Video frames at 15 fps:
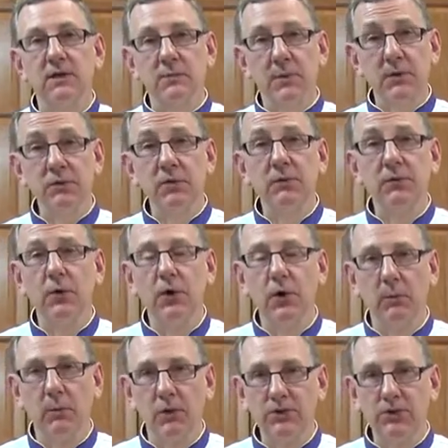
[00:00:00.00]
especially for a
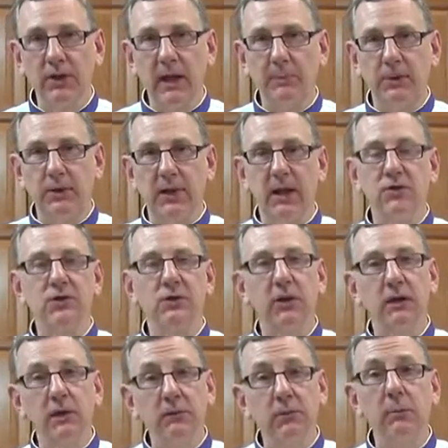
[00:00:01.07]
commercial application,
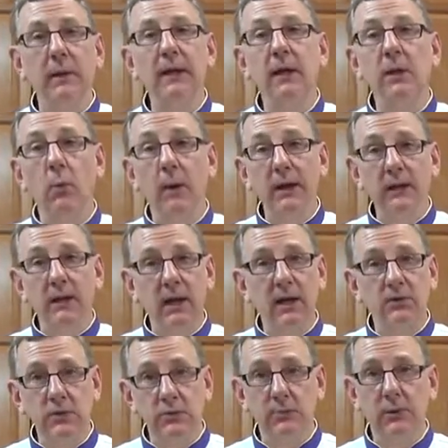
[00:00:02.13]
like if you're making wedding
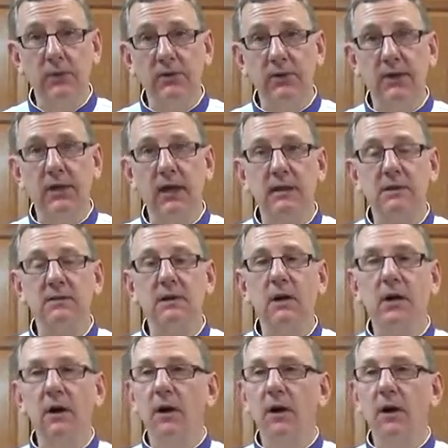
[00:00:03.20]
cakes or birthday cakes